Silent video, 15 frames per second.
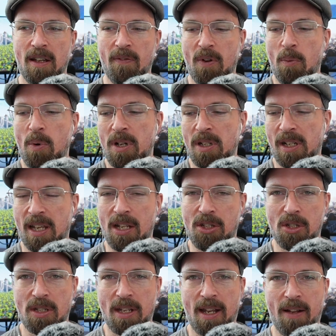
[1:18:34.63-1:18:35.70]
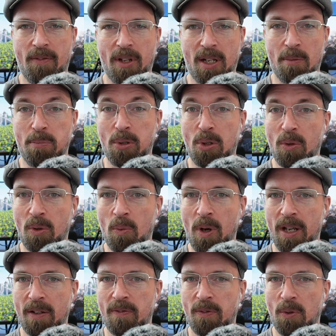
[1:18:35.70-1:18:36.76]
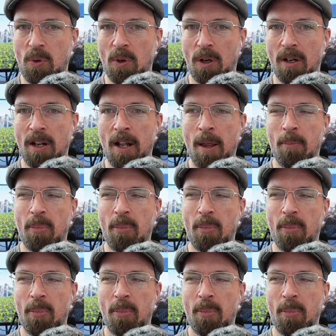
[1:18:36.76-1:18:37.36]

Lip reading: if I wanted a kitchen to have like a blue and white floor,